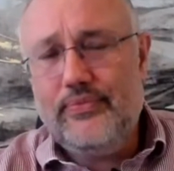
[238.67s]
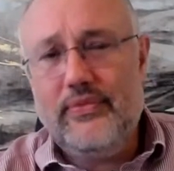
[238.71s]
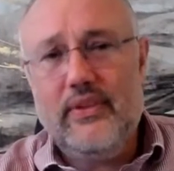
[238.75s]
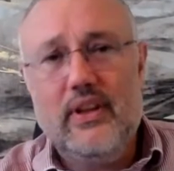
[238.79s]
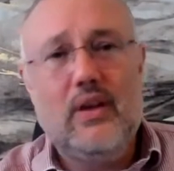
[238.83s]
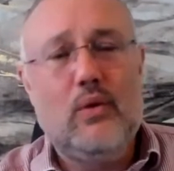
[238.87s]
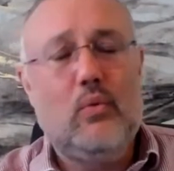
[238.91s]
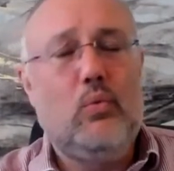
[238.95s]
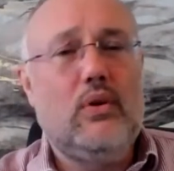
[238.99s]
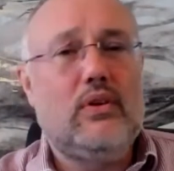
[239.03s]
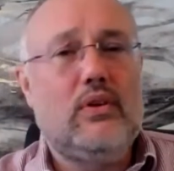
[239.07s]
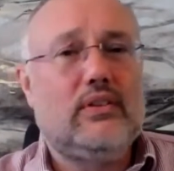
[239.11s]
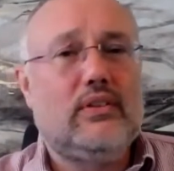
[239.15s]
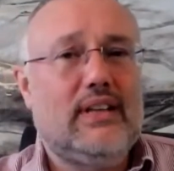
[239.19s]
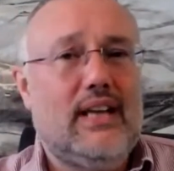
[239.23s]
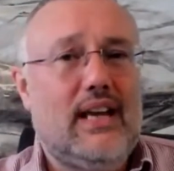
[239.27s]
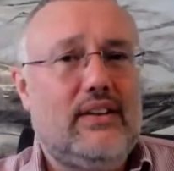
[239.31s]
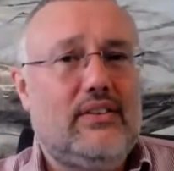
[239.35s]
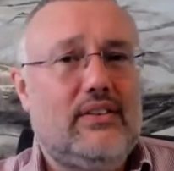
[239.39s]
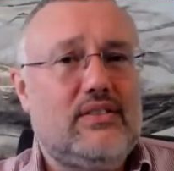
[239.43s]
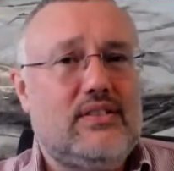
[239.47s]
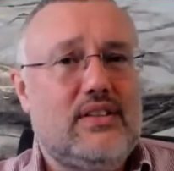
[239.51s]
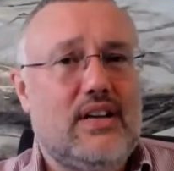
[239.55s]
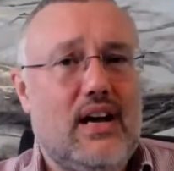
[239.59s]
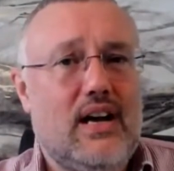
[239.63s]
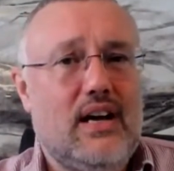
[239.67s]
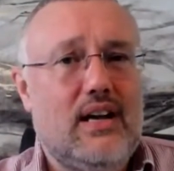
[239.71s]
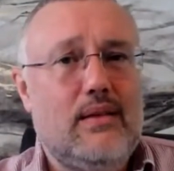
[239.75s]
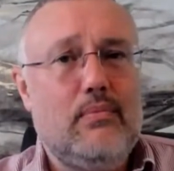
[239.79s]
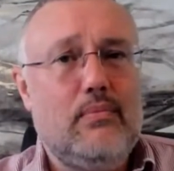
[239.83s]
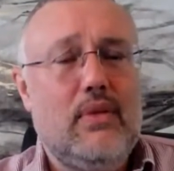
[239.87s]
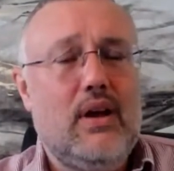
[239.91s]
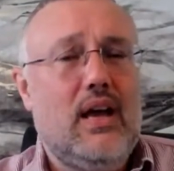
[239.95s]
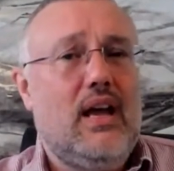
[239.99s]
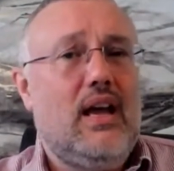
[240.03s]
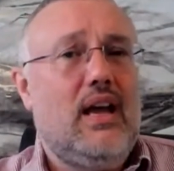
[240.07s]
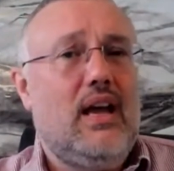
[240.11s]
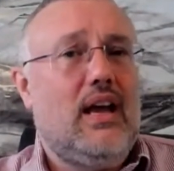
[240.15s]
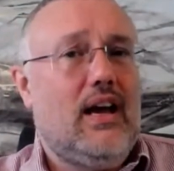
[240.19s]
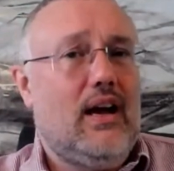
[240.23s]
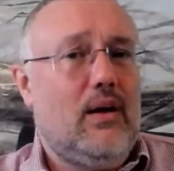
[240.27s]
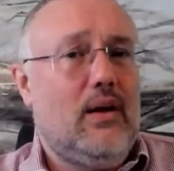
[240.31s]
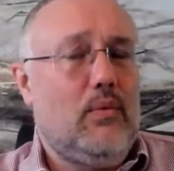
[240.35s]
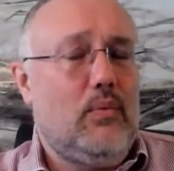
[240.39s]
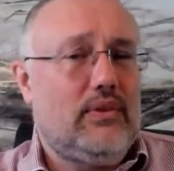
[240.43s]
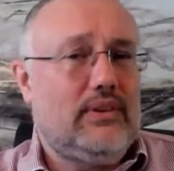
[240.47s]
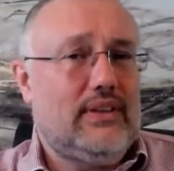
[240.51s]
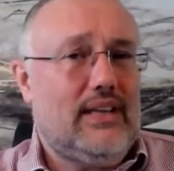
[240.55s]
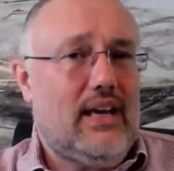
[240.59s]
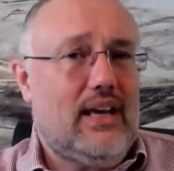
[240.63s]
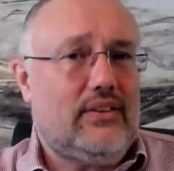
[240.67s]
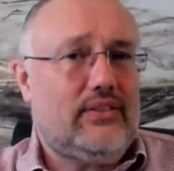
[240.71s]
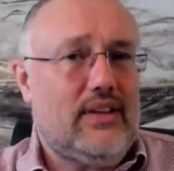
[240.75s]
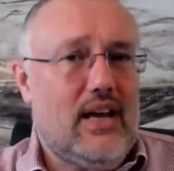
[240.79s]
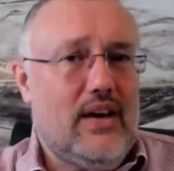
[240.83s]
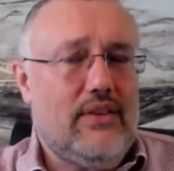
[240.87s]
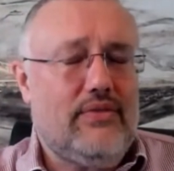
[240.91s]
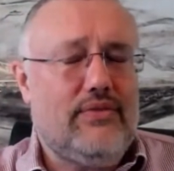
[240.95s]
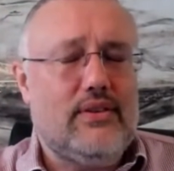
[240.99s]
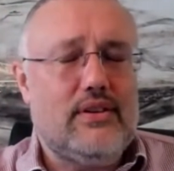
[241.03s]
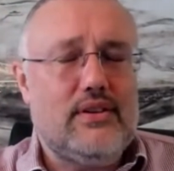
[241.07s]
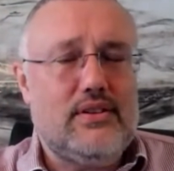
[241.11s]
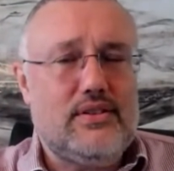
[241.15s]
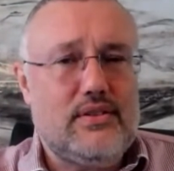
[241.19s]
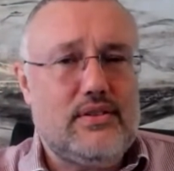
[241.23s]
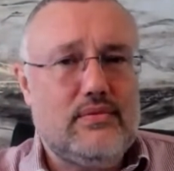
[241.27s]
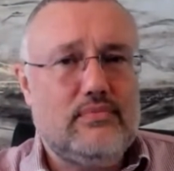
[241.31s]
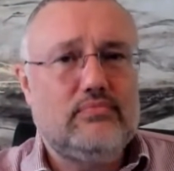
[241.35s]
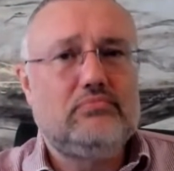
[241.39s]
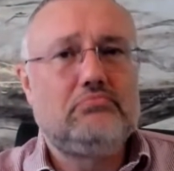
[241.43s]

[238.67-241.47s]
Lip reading: with less time and with less effort.